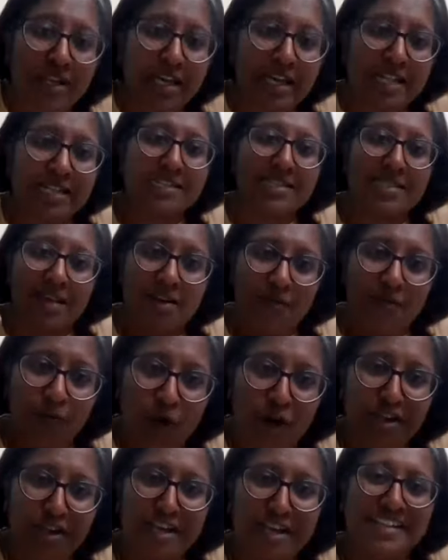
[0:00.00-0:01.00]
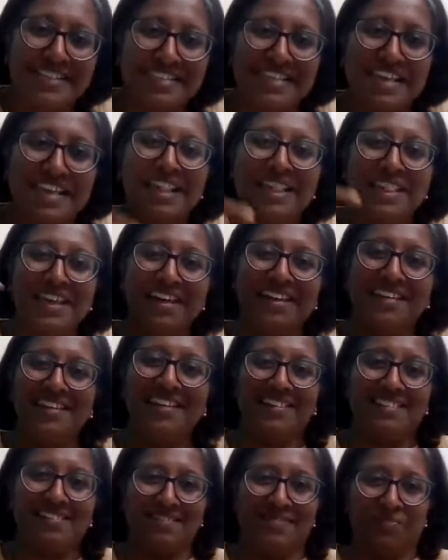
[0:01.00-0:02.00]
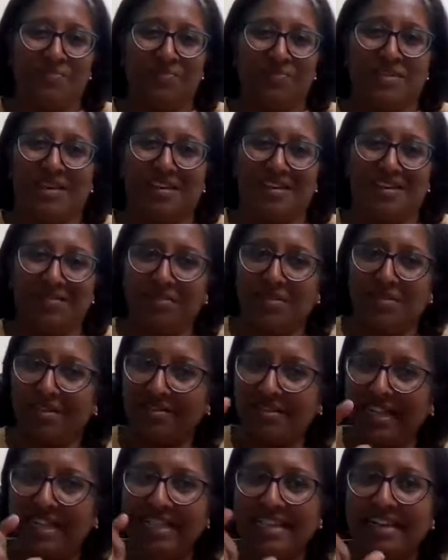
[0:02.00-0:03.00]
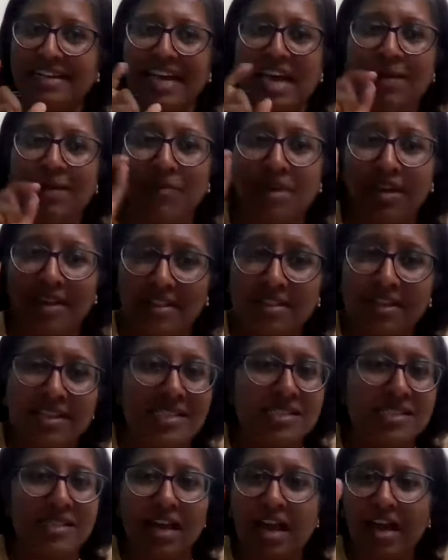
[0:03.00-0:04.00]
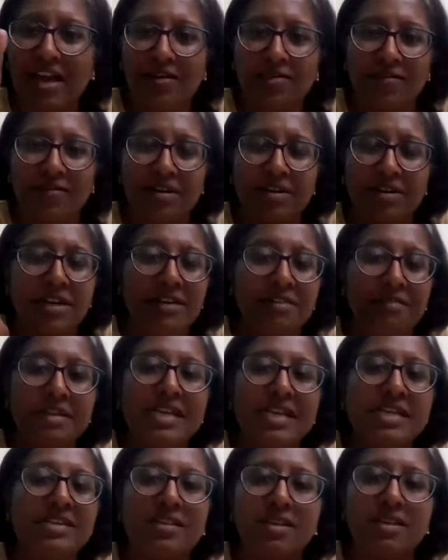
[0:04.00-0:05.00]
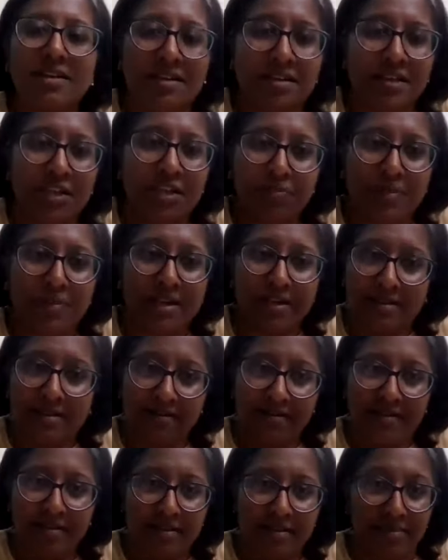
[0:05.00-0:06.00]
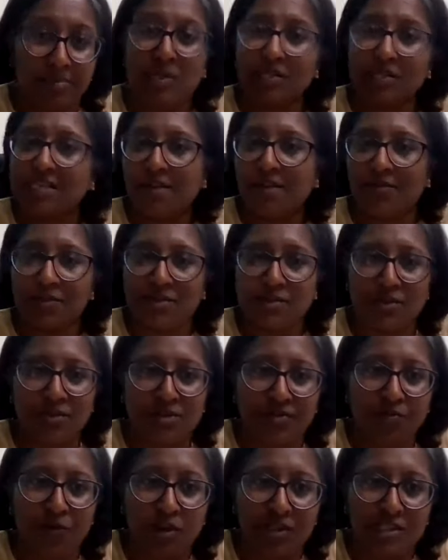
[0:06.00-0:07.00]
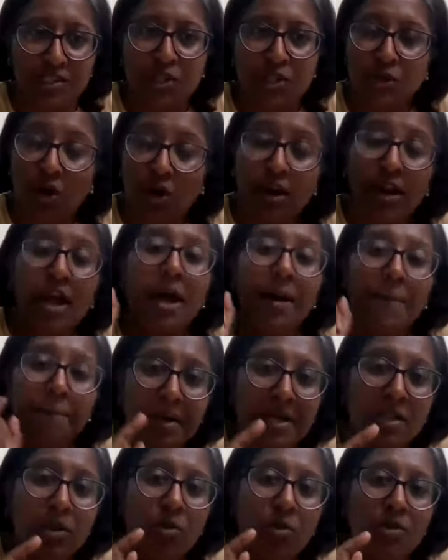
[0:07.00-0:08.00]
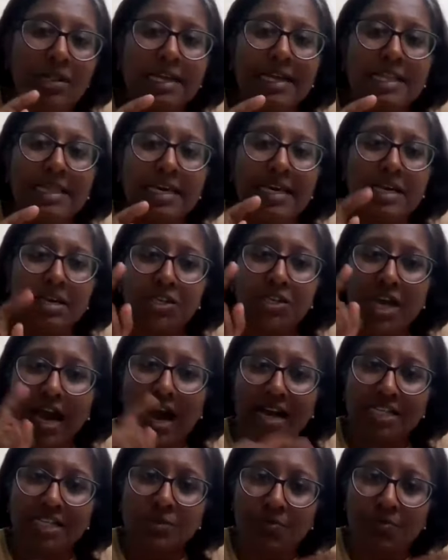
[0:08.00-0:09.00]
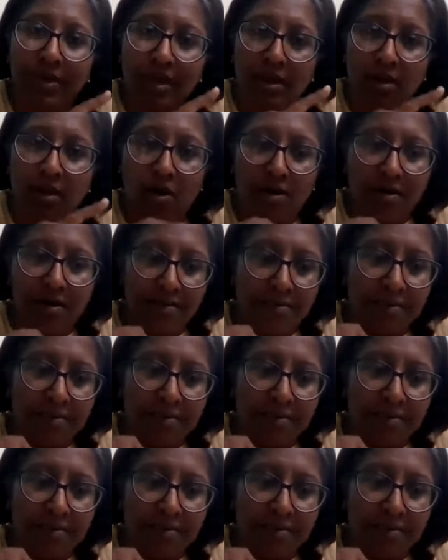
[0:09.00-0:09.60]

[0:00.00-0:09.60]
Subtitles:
what else? And then till the time in this, I didn't reach the treatment, because I wasn't sure. But the only thing she asked me,